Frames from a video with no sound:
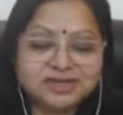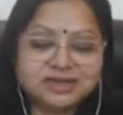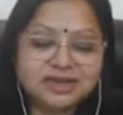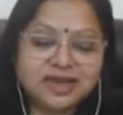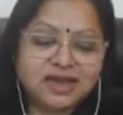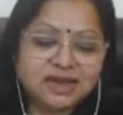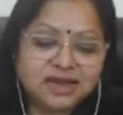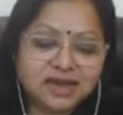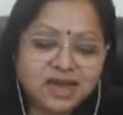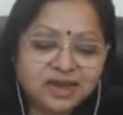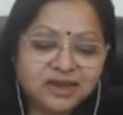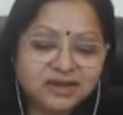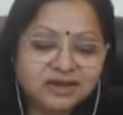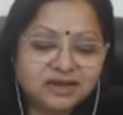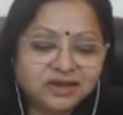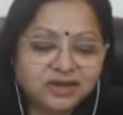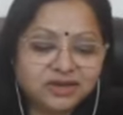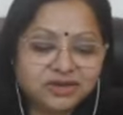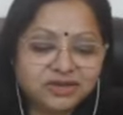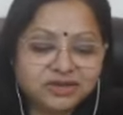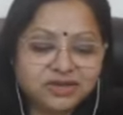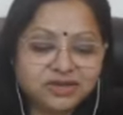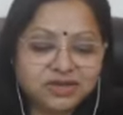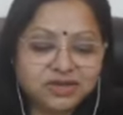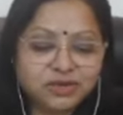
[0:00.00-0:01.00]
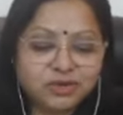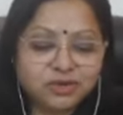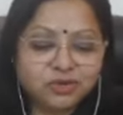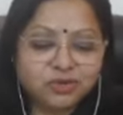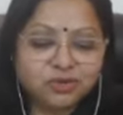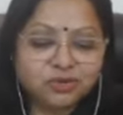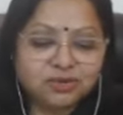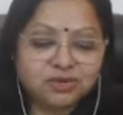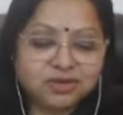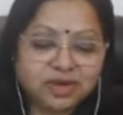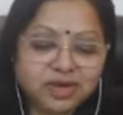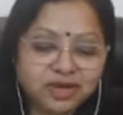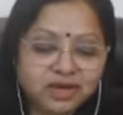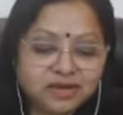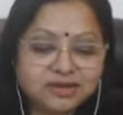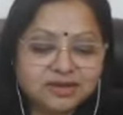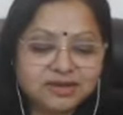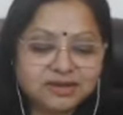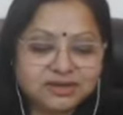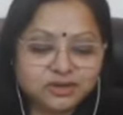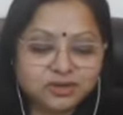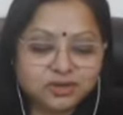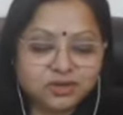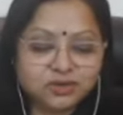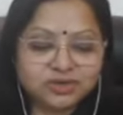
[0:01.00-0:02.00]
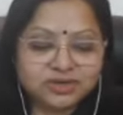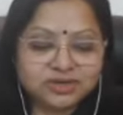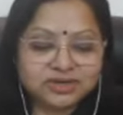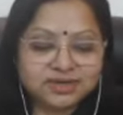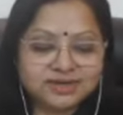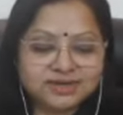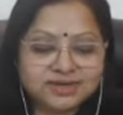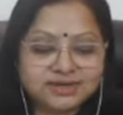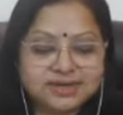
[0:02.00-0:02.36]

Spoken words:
like I nudge her to take her solutions.